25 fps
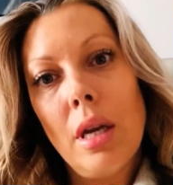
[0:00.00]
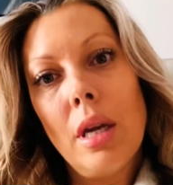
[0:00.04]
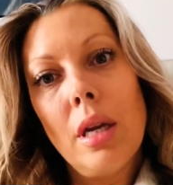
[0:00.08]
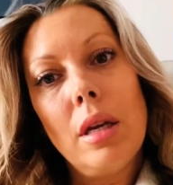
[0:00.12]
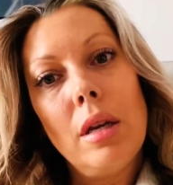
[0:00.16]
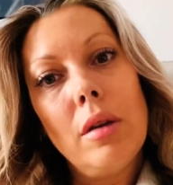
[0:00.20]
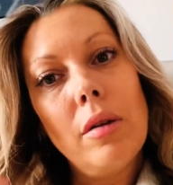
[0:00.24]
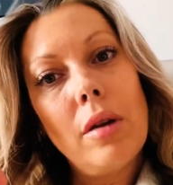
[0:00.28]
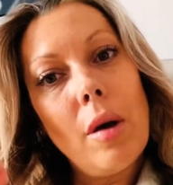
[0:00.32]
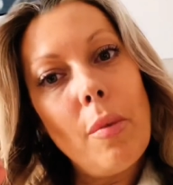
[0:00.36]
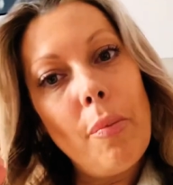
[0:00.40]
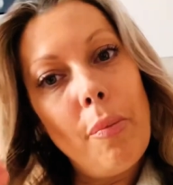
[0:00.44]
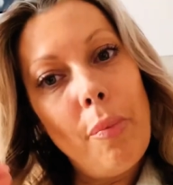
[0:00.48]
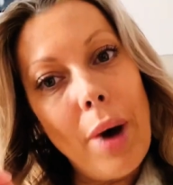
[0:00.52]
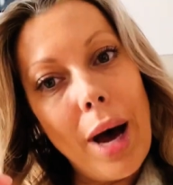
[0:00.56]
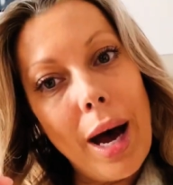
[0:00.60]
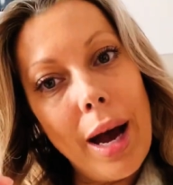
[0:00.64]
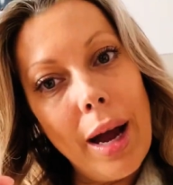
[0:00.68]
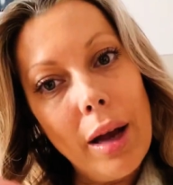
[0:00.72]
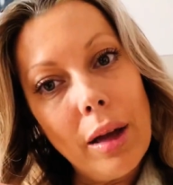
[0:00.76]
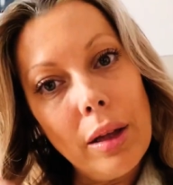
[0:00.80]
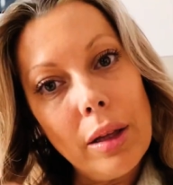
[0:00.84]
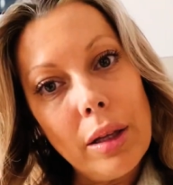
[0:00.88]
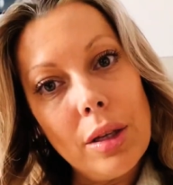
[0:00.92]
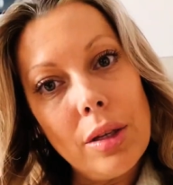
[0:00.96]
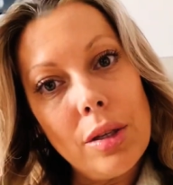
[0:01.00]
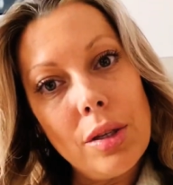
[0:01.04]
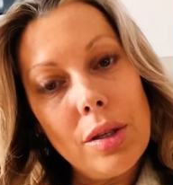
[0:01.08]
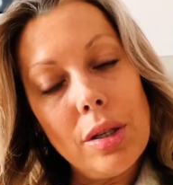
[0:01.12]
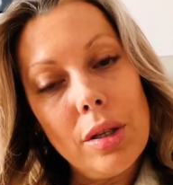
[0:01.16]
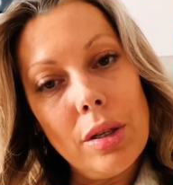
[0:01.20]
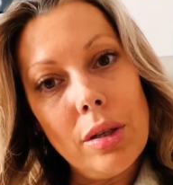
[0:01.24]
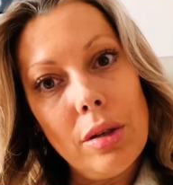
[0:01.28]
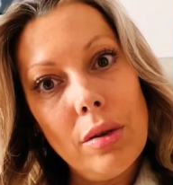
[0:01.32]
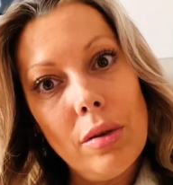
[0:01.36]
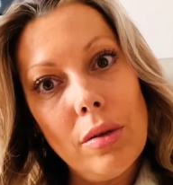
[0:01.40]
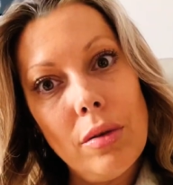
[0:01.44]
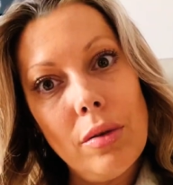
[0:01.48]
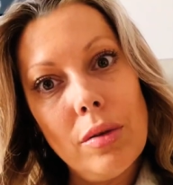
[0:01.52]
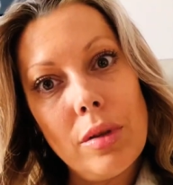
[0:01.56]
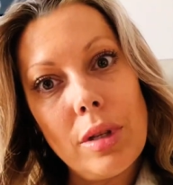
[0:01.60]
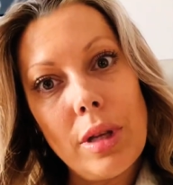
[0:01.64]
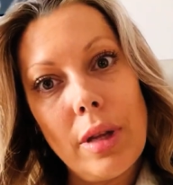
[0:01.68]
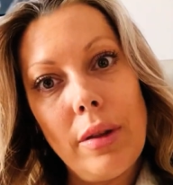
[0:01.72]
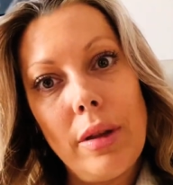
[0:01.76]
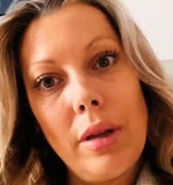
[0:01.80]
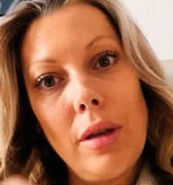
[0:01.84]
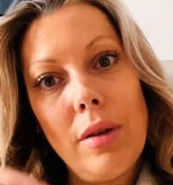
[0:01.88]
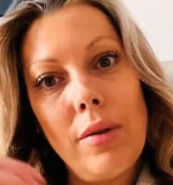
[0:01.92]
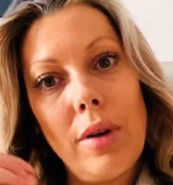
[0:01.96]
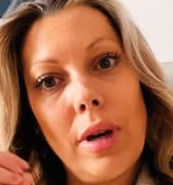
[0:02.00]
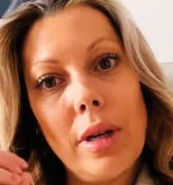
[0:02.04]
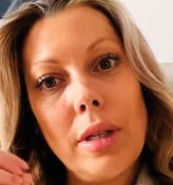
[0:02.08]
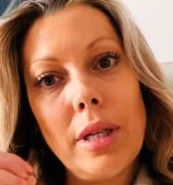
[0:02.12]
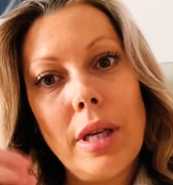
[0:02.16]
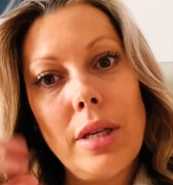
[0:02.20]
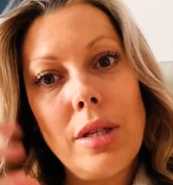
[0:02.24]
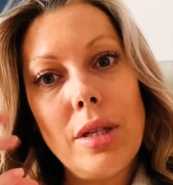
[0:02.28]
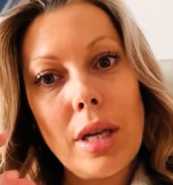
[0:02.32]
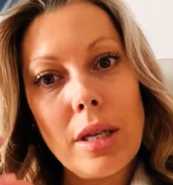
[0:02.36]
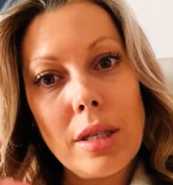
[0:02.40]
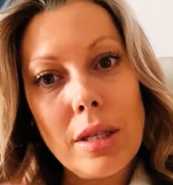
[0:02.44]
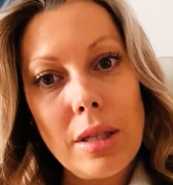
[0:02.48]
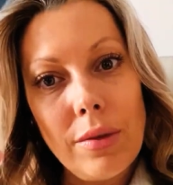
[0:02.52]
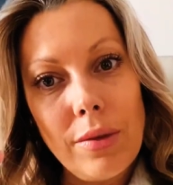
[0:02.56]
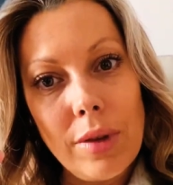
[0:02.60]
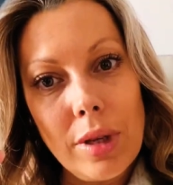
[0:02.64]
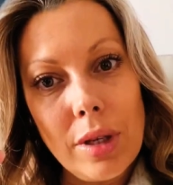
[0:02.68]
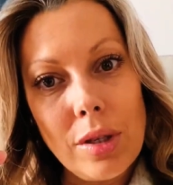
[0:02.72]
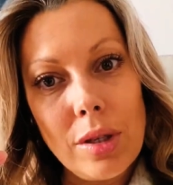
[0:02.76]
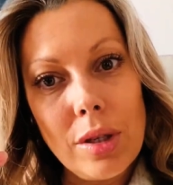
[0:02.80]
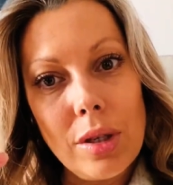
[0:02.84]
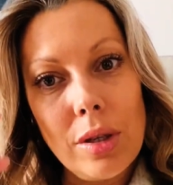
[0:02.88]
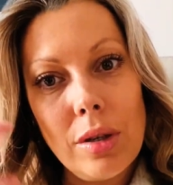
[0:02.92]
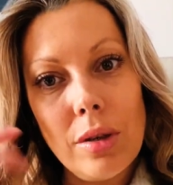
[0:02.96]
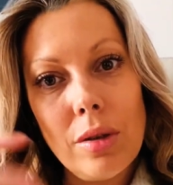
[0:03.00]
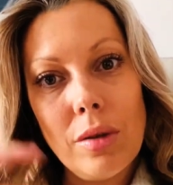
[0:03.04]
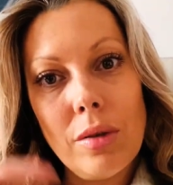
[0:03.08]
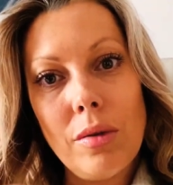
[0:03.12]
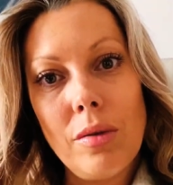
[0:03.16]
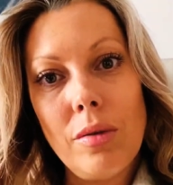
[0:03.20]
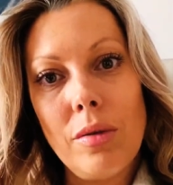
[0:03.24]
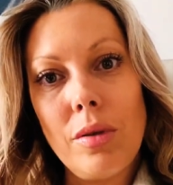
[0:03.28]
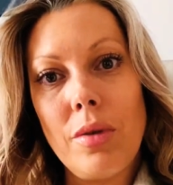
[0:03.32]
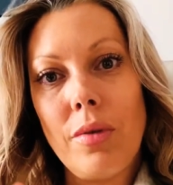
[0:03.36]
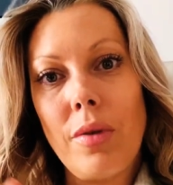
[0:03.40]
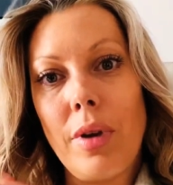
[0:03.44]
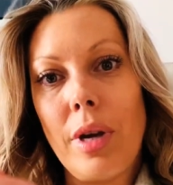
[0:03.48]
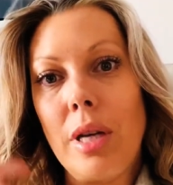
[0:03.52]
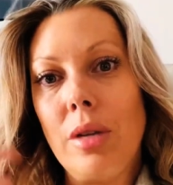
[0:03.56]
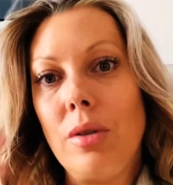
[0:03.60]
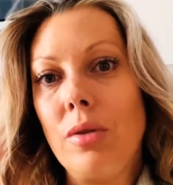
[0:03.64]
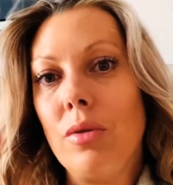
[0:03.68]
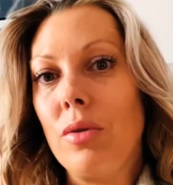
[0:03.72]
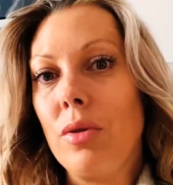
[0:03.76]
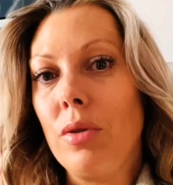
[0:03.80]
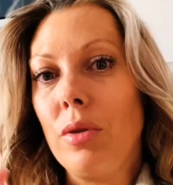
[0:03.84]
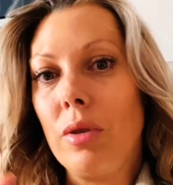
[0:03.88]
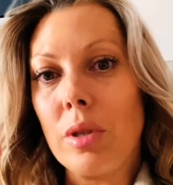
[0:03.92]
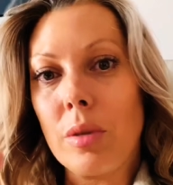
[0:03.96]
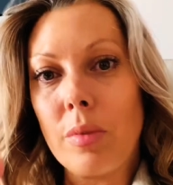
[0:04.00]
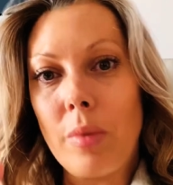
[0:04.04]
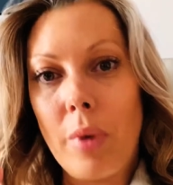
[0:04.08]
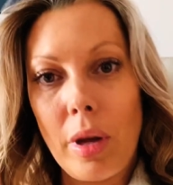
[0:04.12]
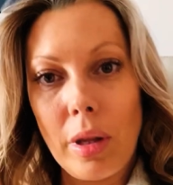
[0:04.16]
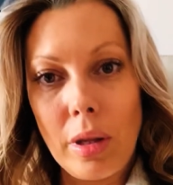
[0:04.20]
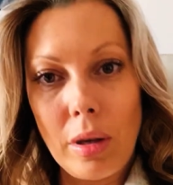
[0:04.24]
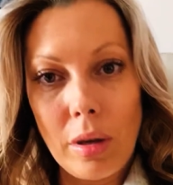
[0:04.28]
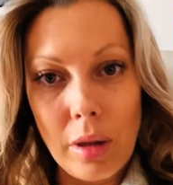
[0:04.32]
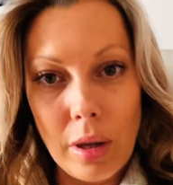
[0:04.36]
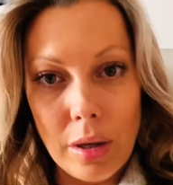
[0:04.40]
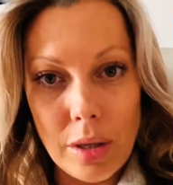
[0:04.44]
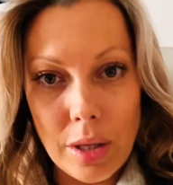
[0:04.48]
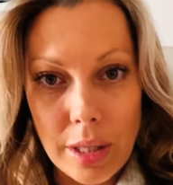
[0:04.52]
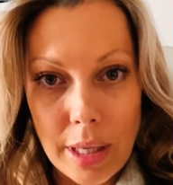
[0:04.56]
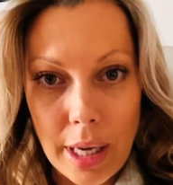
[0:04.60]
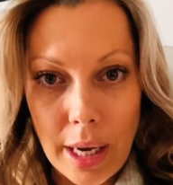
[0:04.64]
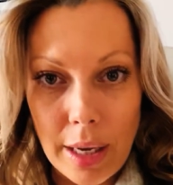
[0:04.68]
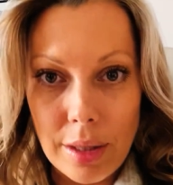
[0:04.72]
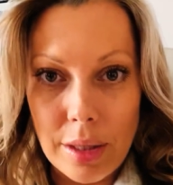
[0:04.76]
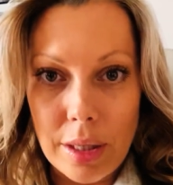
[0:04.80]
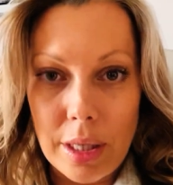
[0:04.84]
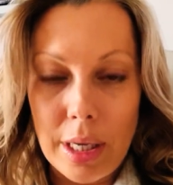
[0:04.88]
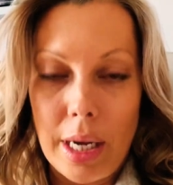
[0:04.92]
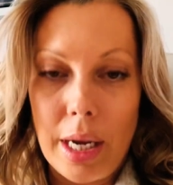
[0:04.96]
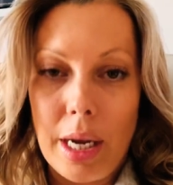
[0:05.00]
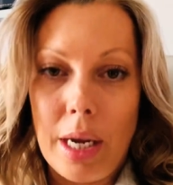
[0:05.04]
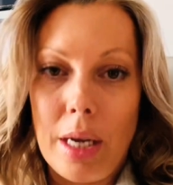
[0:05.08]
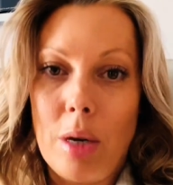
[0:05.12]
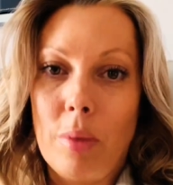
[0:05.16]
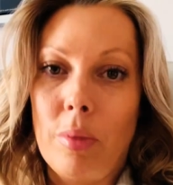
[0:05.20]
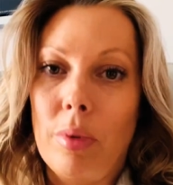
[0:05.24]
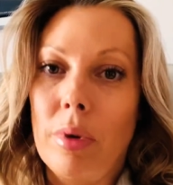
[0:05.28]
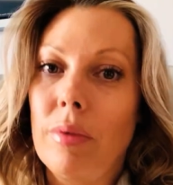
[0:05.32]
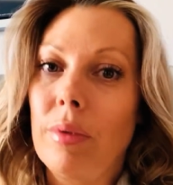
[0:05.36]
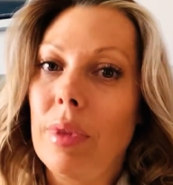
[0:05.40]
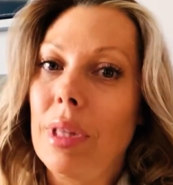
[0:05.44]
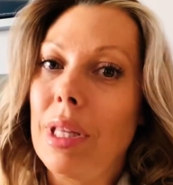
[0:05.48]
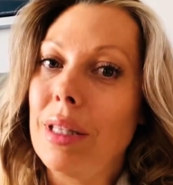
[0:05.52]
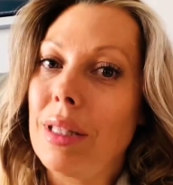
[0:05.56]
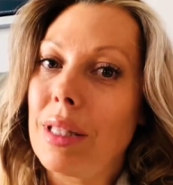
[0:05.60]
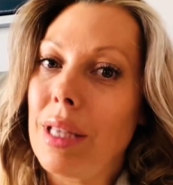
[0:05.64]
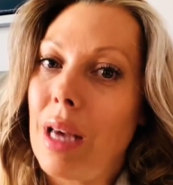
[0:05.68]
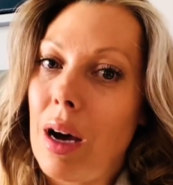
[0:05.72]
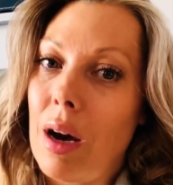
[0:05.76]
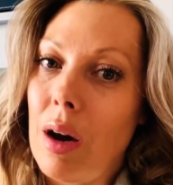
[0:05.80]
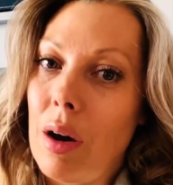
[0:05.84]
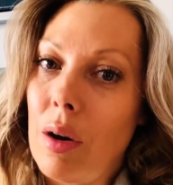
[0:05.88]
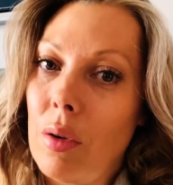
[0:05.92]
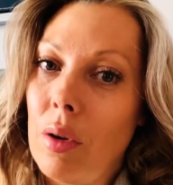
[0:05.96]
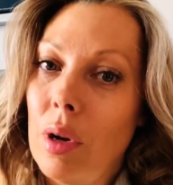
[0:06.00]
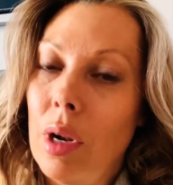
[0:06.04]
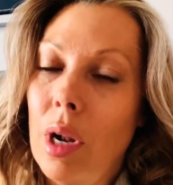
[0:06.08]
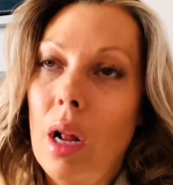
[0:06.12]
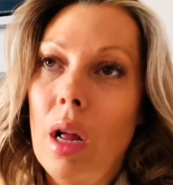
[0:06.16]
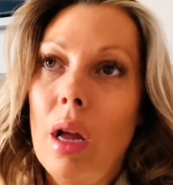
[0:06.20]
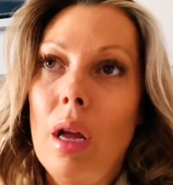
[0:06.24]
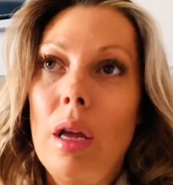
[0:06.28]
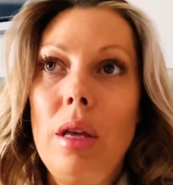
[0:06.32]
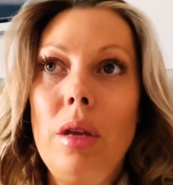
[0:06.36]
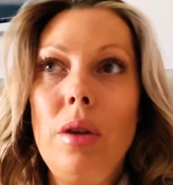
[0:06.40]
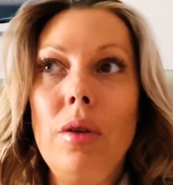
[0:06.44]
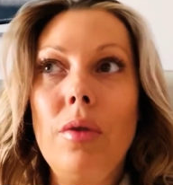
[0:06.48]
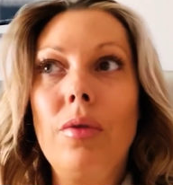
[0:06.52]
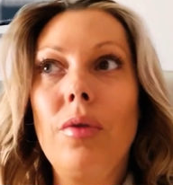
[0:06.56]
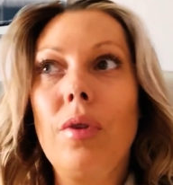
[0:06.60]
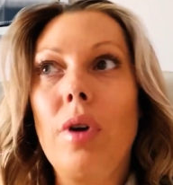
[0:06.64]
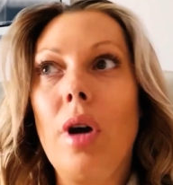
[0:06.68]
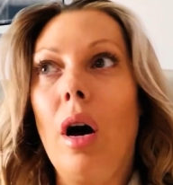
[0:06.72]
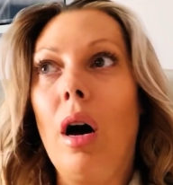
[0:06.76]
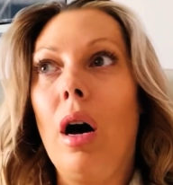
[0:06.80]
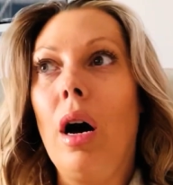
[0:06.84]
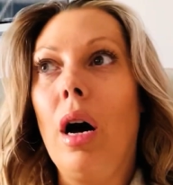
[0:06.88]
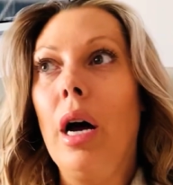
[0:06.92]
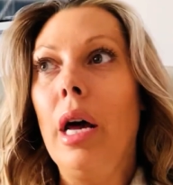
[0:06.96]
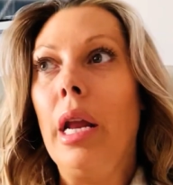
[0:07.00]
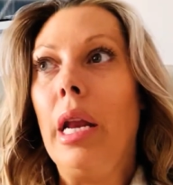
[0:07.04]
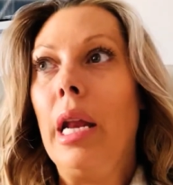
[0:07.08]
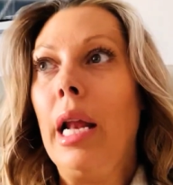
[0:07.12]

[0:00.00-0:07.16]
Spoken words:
you've got bile issues, and then you've got digestive issues, you've got issues in your small and your large intestine, your poop thins out, you've got